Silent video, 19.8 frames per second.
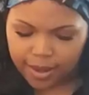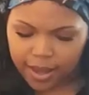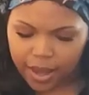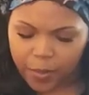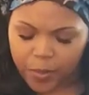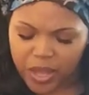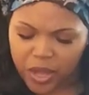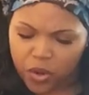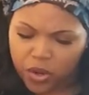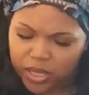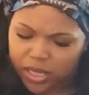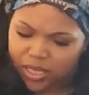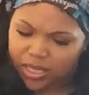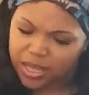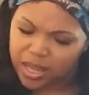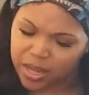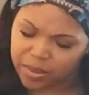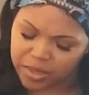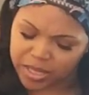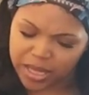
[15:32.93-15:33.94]
I mean, or
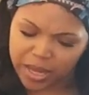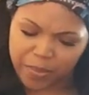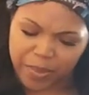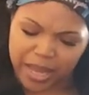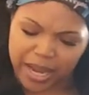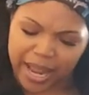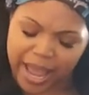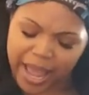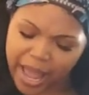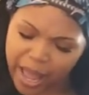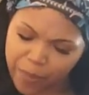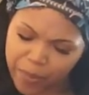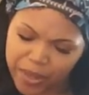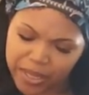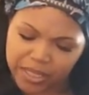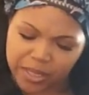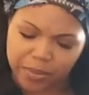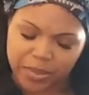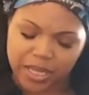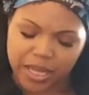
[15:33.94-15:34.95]
something
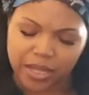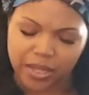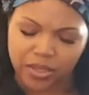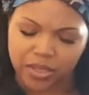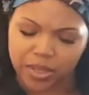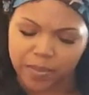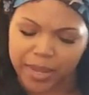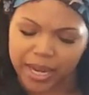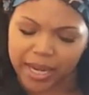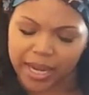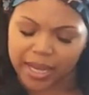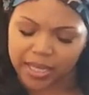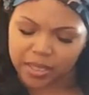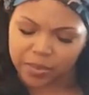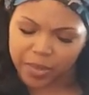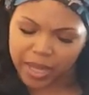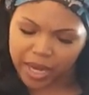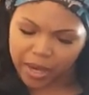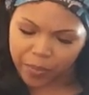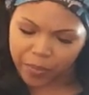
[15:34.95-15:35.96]
happens. I'm telling you, somebody got
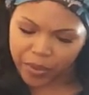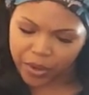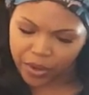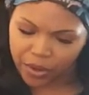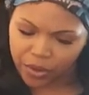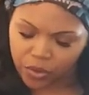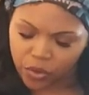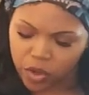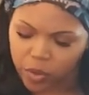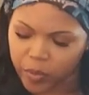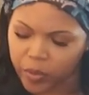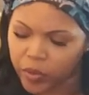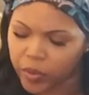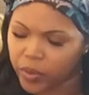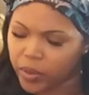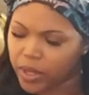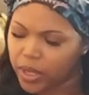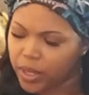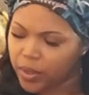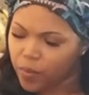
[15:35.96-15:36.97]
some kind of
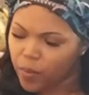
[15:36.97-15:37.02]
paranormal